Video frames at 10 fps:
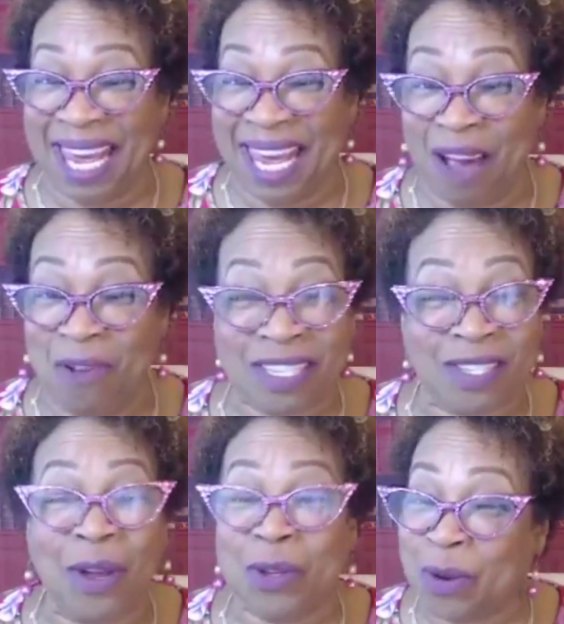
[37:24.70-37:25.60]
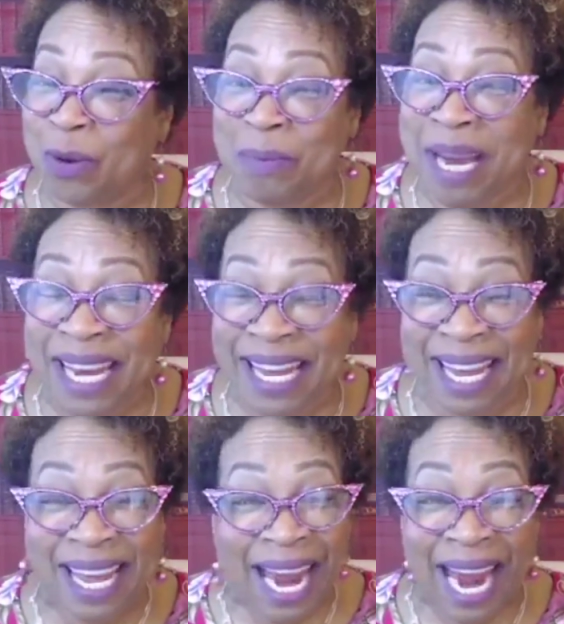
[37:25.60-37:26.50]
on social media,
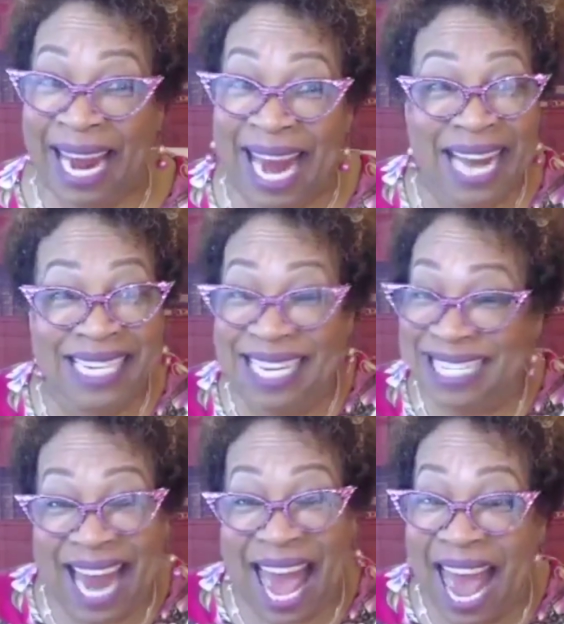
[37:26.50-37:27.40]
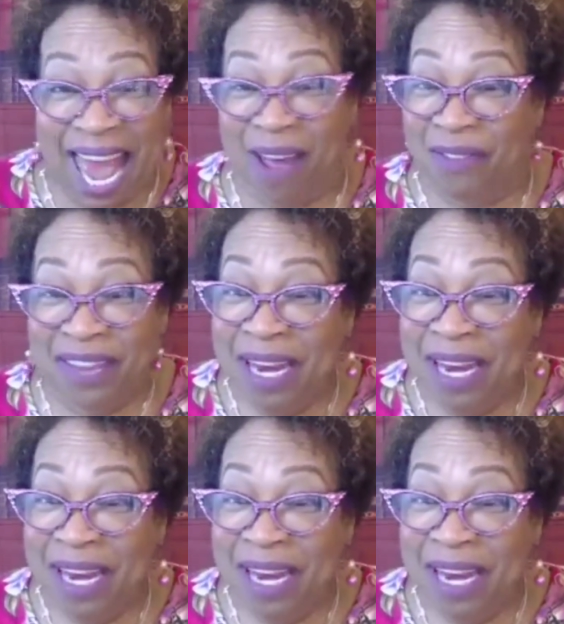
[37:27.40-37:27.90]
and I just laugh